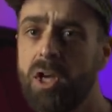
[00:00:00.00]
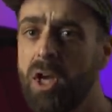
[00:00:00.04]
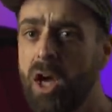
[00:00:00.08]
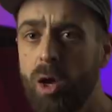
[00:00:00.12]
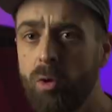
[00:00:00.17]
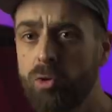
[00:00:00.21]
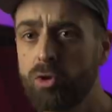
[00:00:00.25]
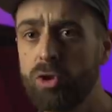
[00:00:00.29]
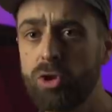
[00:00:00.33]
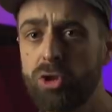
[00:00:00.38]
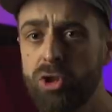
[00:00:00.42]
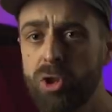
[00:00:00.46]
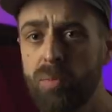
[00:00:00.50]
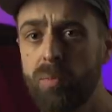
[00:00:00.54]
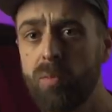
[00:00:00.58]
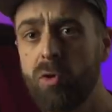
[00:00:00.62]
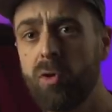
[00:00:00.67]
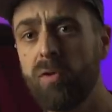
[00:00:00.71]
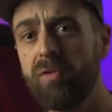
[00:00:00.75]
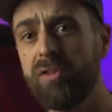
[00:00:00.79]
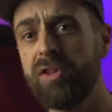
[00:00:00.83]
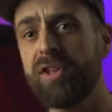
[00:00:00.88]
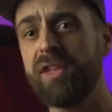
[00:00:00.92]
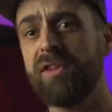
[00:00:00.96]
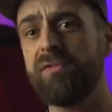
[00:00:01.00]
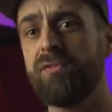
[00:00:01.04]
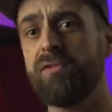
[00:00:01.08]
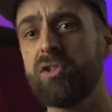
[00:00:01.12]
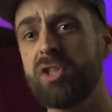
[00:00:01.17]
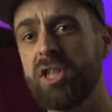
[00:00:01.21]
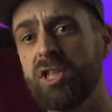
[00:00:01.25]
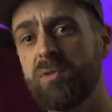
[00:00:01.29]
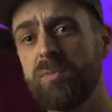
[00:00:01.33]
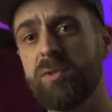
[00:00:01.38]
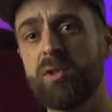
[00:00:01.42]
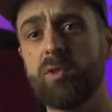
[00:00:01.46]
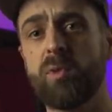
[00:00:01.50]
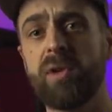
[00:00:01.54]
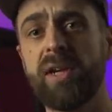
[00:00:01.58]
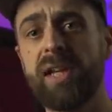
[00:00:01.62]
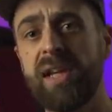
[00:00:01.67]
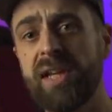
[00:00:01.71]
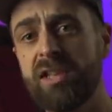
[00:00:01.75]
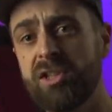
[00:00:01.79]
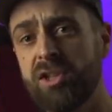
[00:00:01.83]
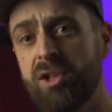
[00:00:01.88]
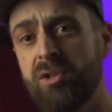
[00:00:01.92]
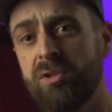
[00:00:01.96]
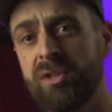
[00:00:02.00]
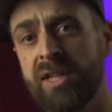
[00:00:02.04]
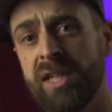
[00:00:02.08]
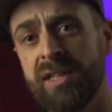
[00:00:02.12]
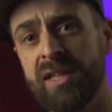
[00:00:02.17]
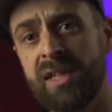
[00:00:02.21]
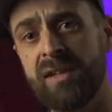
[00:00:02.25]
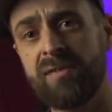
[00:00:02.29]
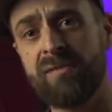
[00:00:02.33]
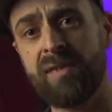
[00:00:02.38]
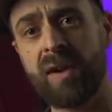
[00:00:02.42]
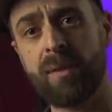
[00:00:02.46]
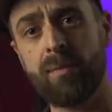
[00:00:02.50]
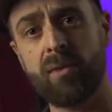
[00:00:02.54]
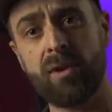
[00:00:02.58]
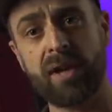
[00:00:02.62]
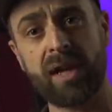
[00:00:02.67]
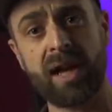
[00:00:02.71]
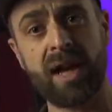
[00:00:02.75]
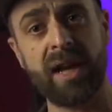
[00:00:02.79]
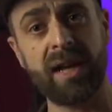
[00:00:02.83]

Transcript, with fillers: I'll touch on more of the differences between our 210D fabric